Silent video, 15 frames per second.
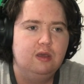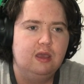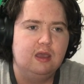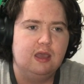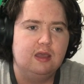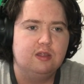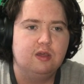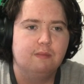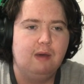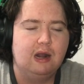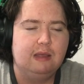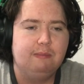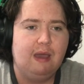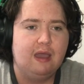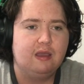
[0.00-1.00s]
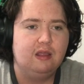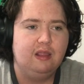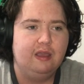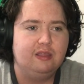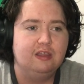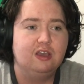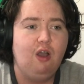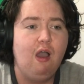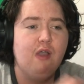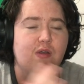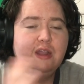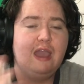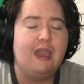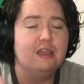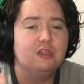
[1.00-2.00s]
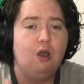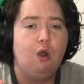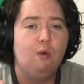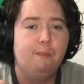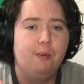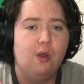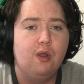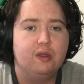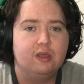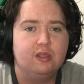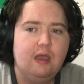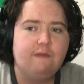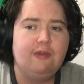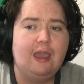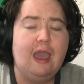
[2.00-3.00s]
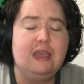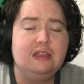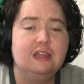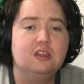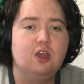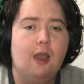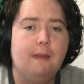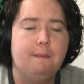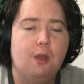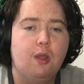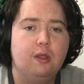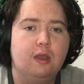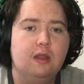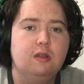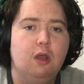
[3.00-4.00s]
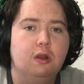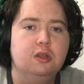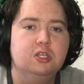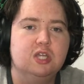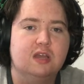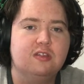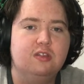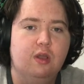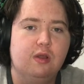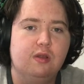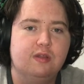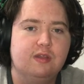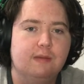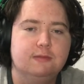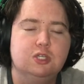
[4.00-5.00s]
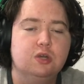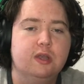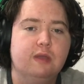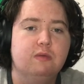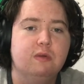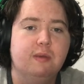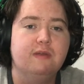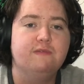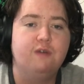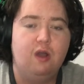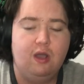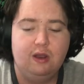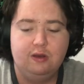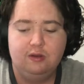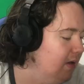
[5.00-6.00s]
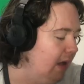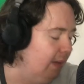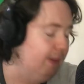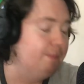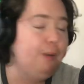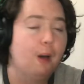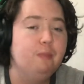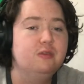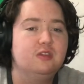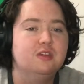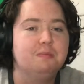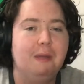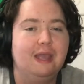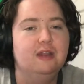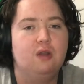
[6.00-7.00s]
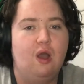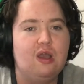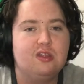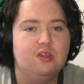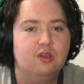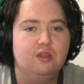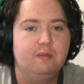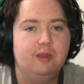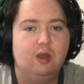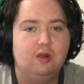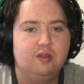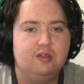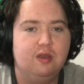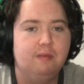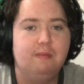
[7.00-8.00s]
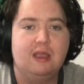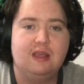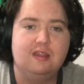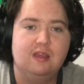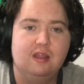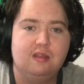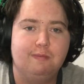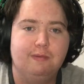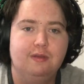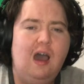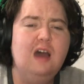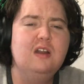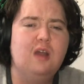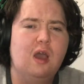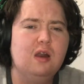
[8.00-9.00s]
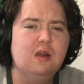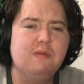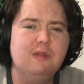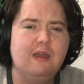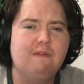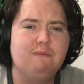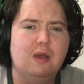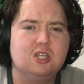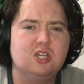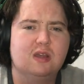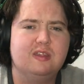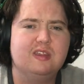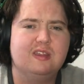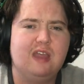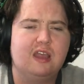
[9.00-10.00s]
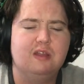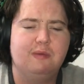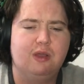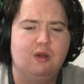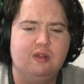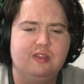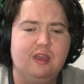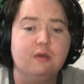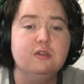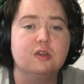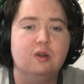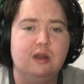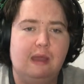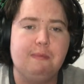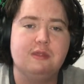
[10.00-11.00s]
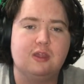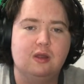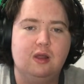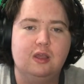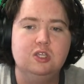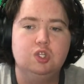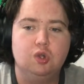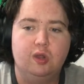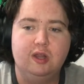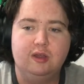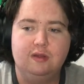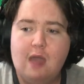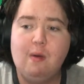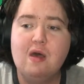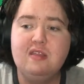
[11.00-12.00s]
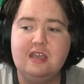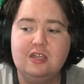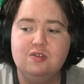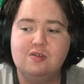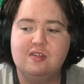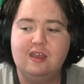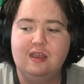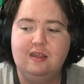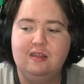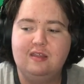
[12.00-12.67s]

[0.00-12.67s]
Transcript: yeah, here's your money back. Like, the guy already ate the whole burger. Like, if he ate the entire burger and only just noticed, I'm sure he would have been fine. I mean, Bob was just being nice, though, to be honest, so it makes sense. But I don't know, I don't really have much else to say, to be honest. That was a good episode. I enjoyed it. It was interesting